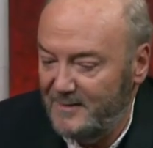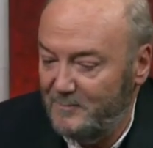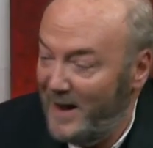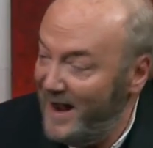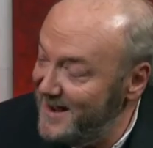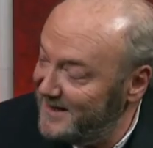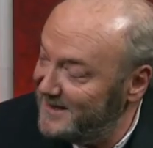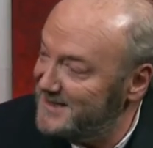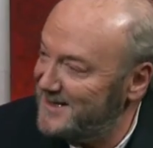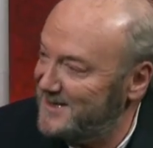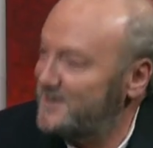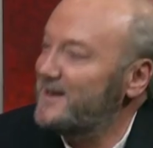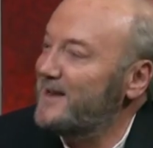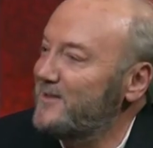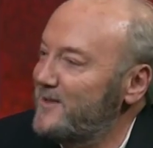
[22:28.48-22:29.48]
by
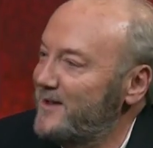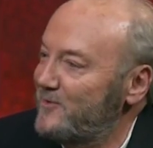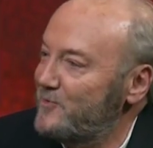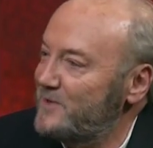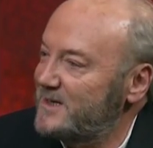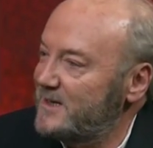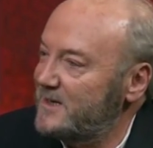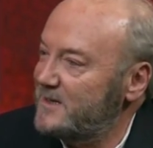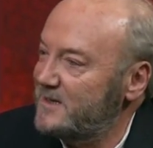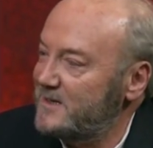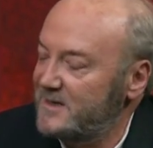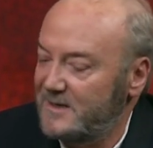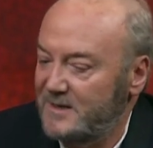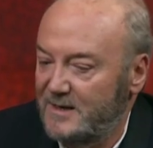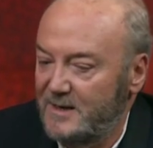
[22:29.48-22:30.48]
existing they
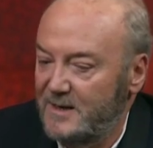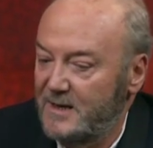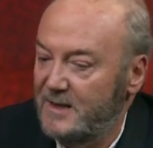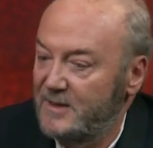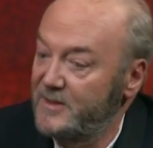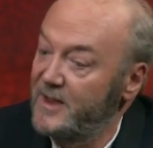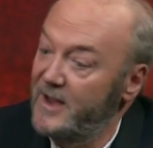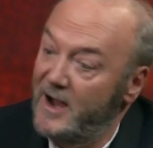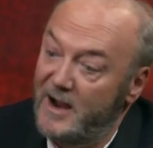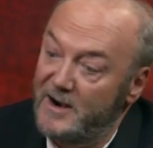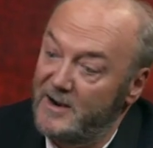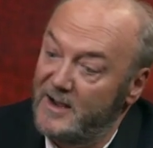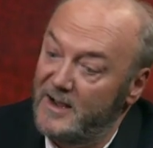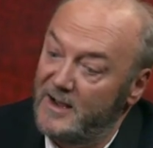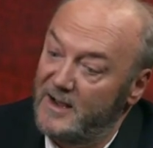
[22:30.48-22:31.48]
resist, they
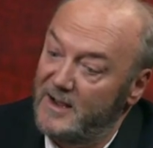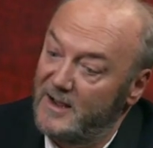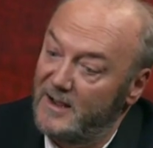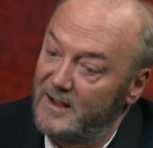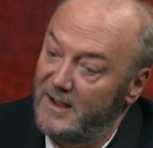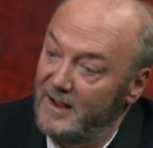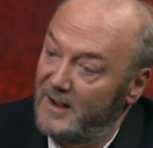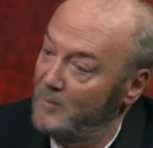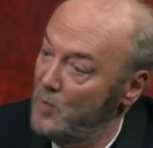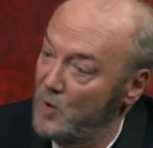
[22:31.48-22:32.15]
are a